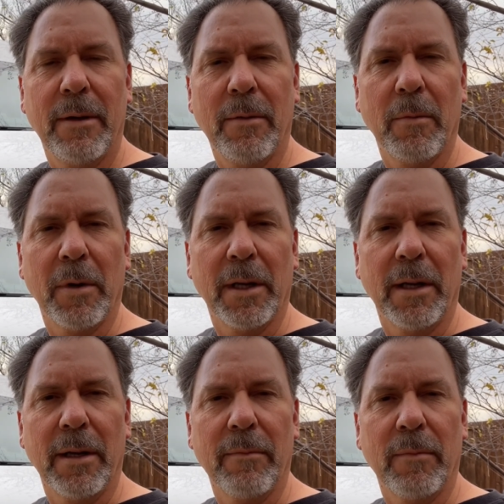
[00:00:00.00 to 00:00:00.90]
we're
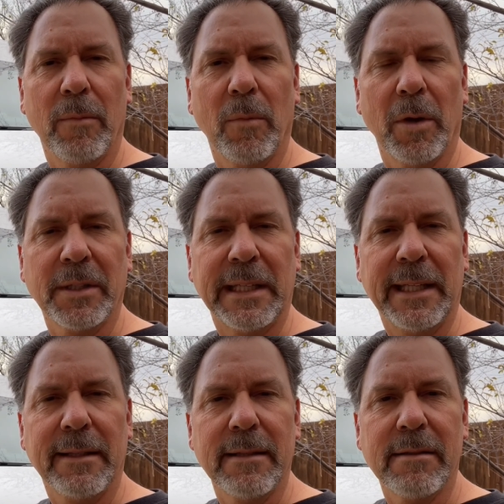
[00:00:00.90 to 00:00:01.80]
gonna work to
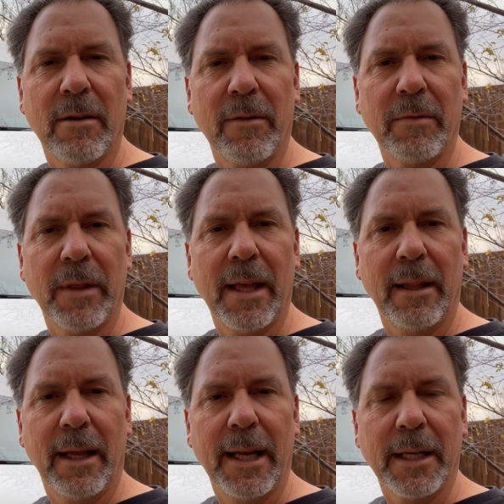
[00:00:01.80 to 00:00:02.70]
get this solved with
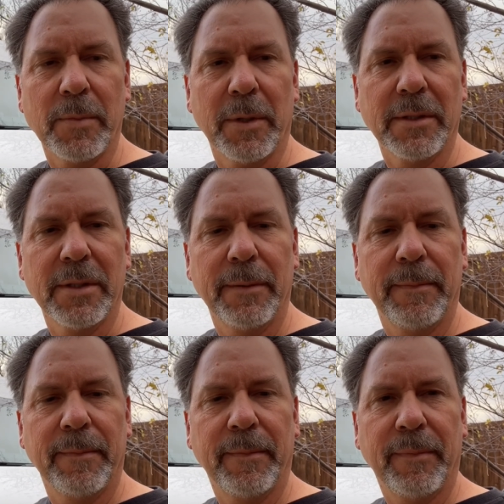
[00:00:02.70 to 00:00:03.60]
Headlight Experts.
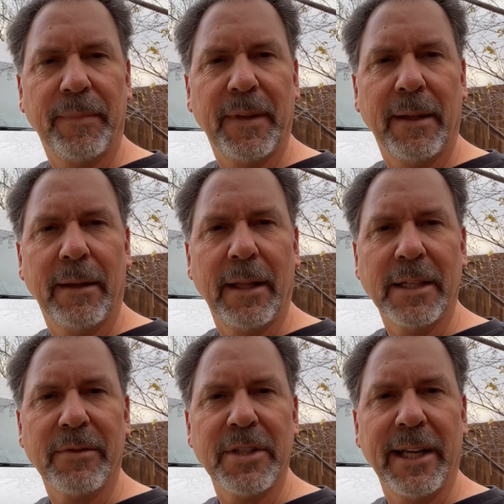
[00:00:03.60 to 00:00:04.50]
Thanks
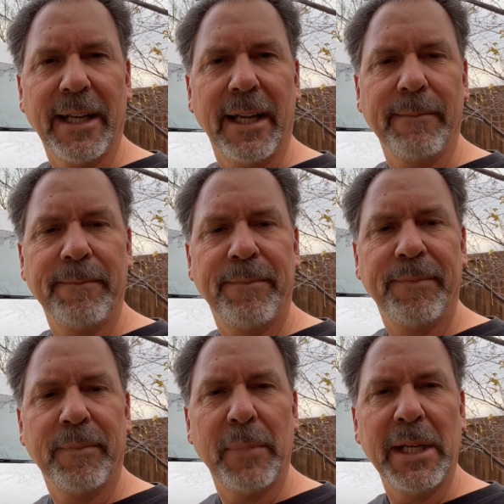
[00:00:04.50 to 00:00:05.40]
for checking in.
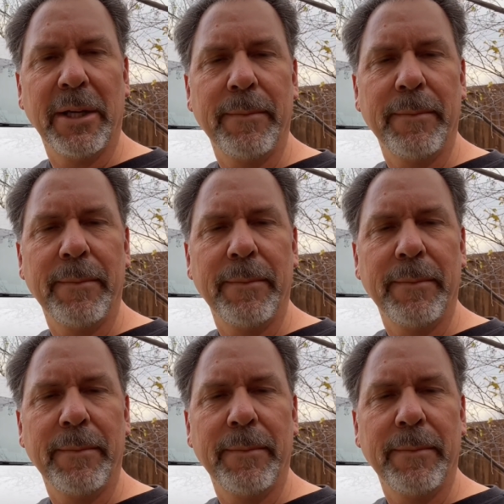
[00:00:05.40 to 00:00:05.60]
Be good.